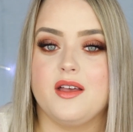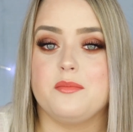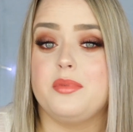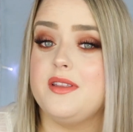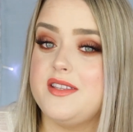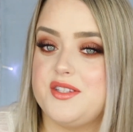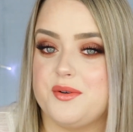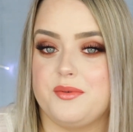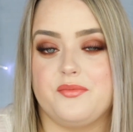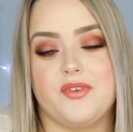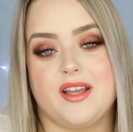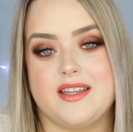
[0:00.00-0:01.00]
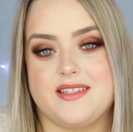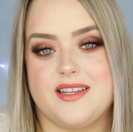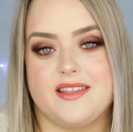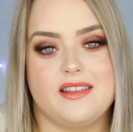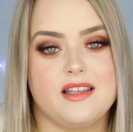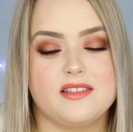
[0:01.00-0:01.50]
please don't forget to
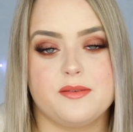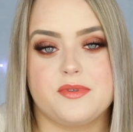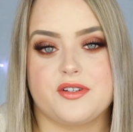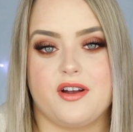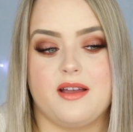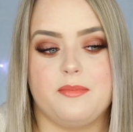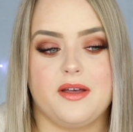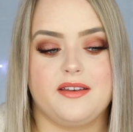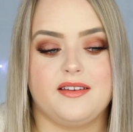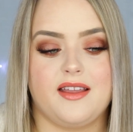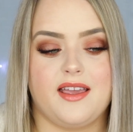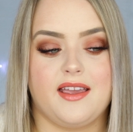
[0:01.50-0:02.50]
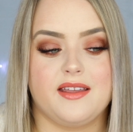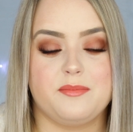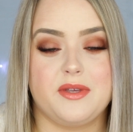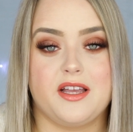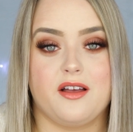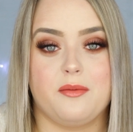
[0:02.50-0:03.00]
hit that subscribe button and
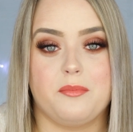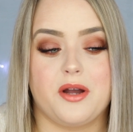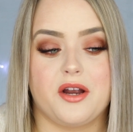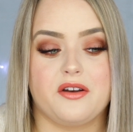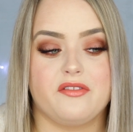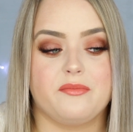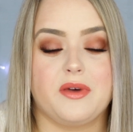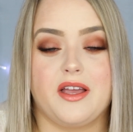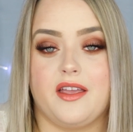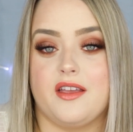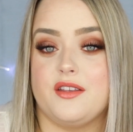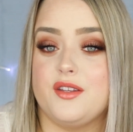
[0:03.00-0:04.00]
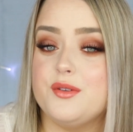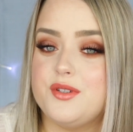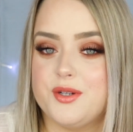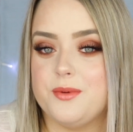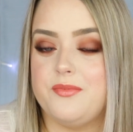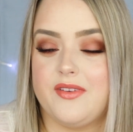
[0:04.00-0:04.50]
become part of my
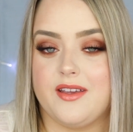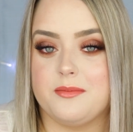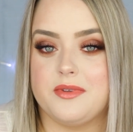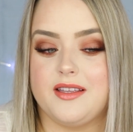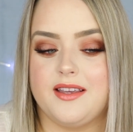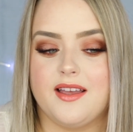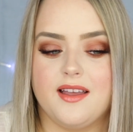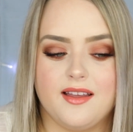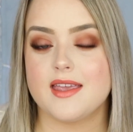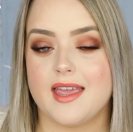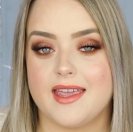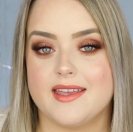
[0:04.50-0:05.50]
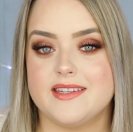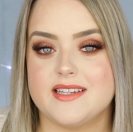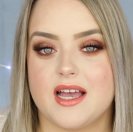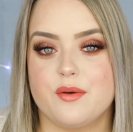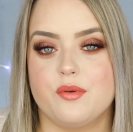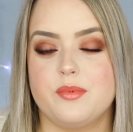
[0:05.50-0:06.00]
YouTube family, and
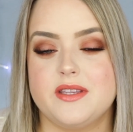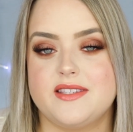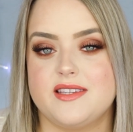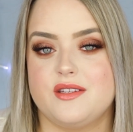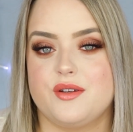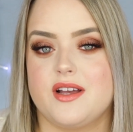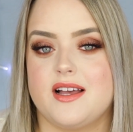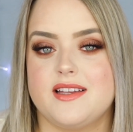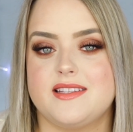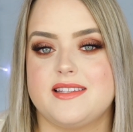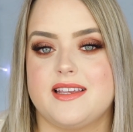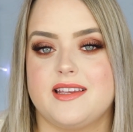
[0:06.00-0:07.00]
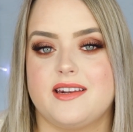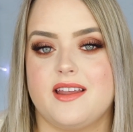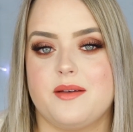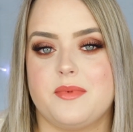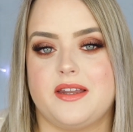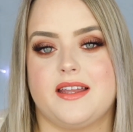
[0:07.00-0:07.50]
I will be seeing you guys in
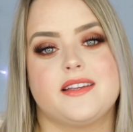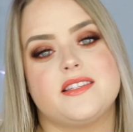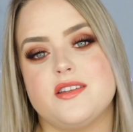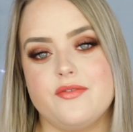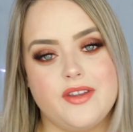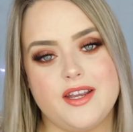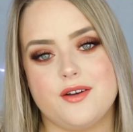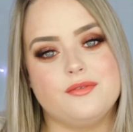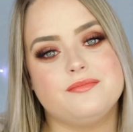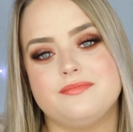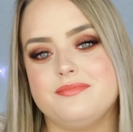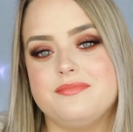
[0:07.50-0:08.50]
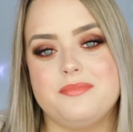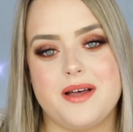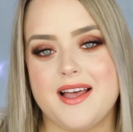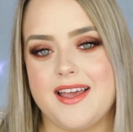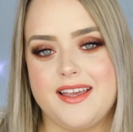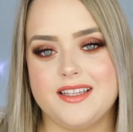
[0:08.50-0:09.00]
my next video.
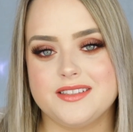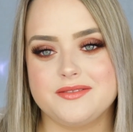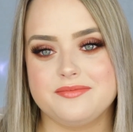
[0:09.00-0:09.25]
Bye!